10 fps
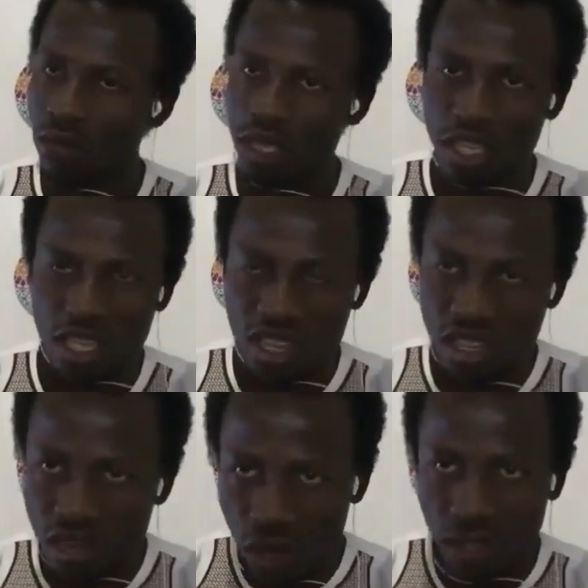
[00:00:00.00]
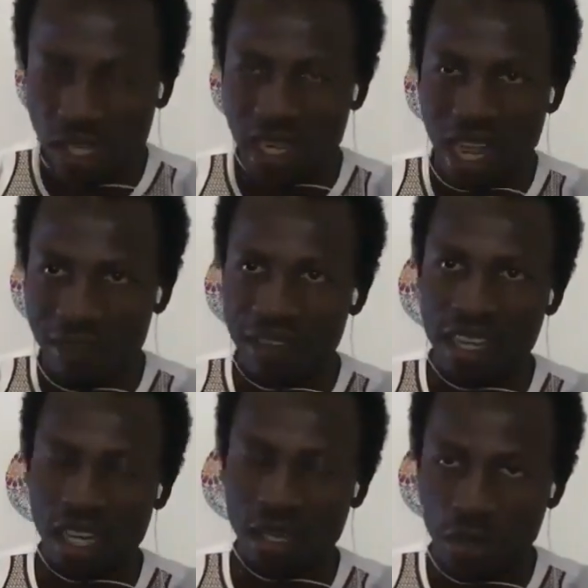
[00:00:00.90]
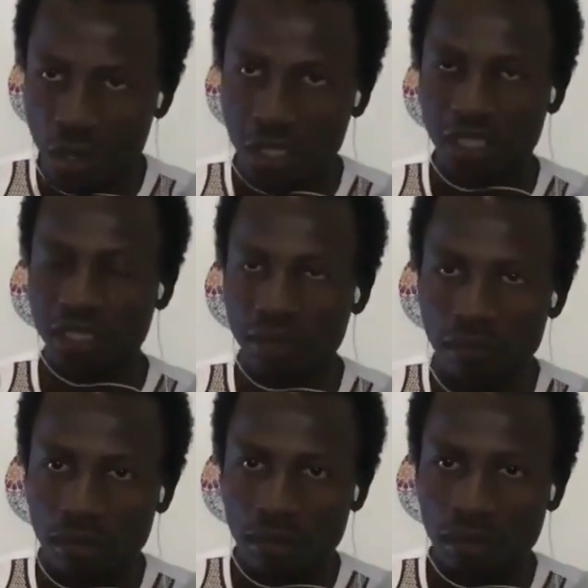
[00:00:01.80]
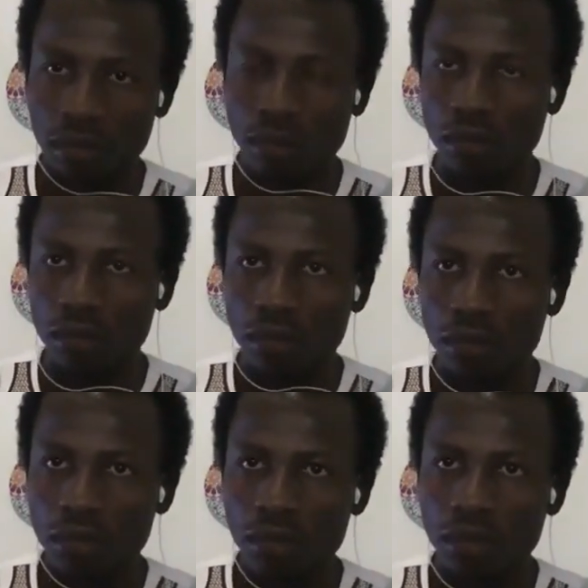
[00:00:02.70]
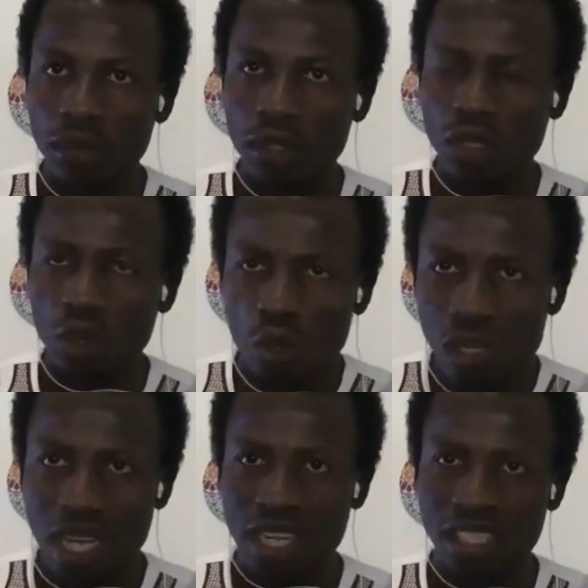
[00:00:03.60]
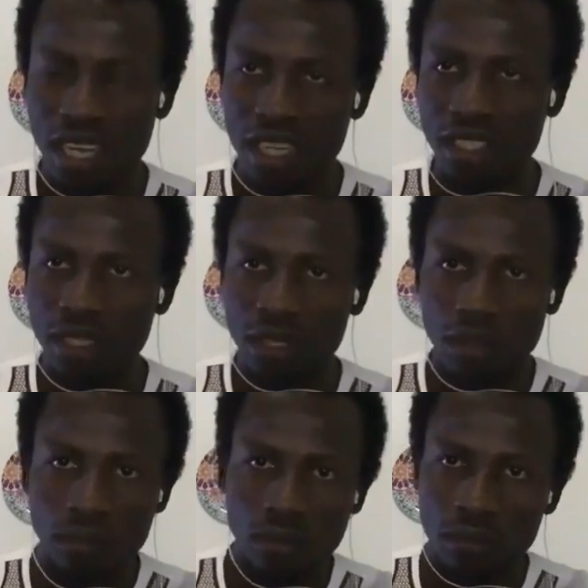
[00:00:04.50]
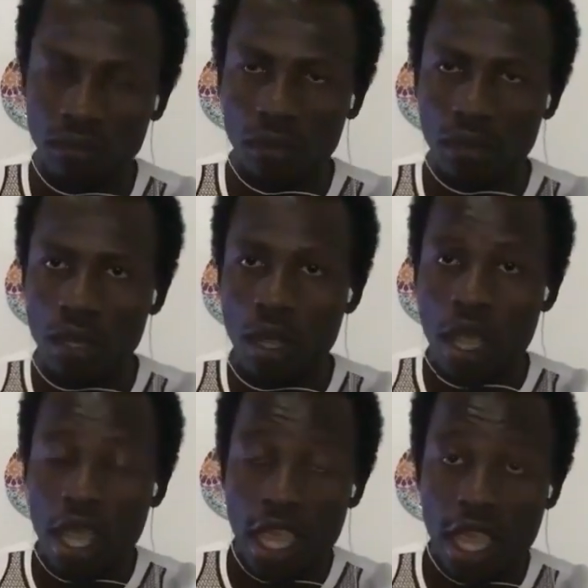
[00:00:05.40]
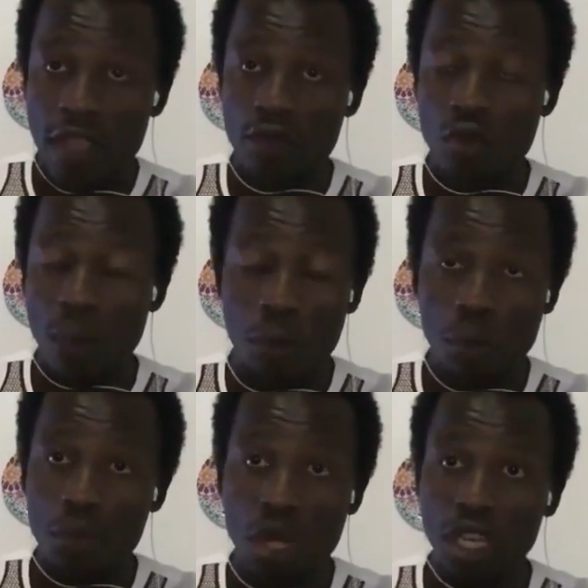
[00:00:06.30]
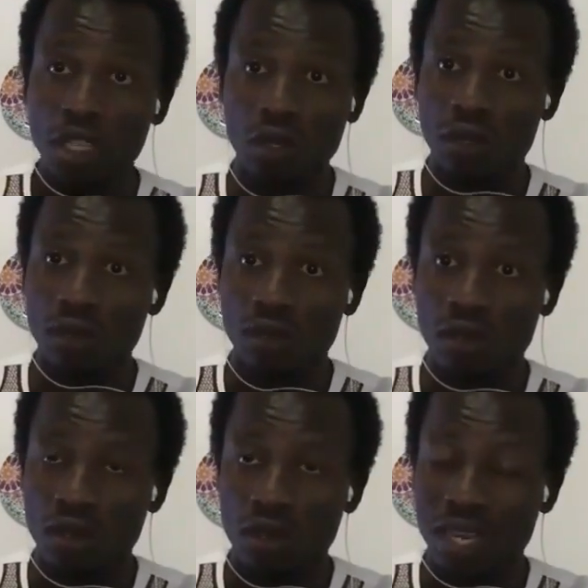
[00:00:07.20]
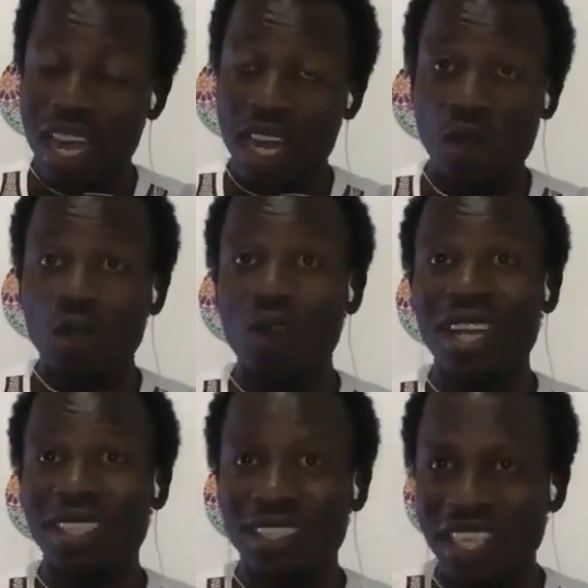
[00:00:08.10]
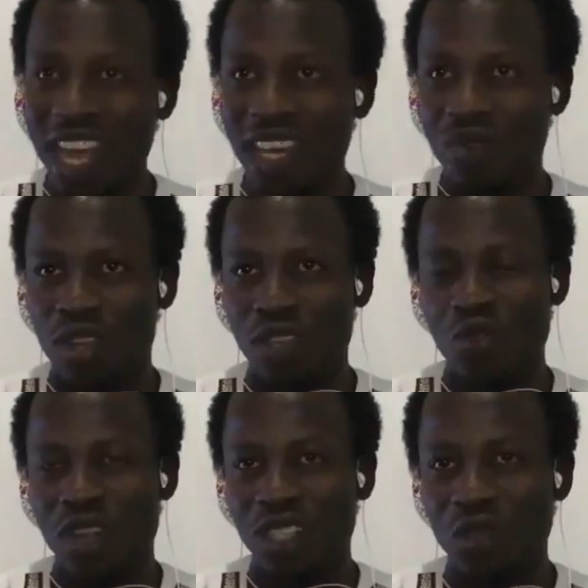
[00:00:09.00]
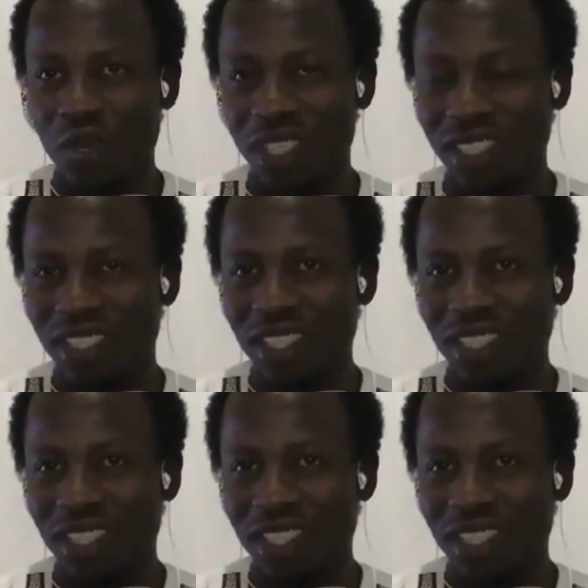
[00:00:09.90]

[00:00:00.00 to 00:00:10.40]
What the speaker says: It's not an African currency. So those are the challenges. If your population cannot understand what you are doing,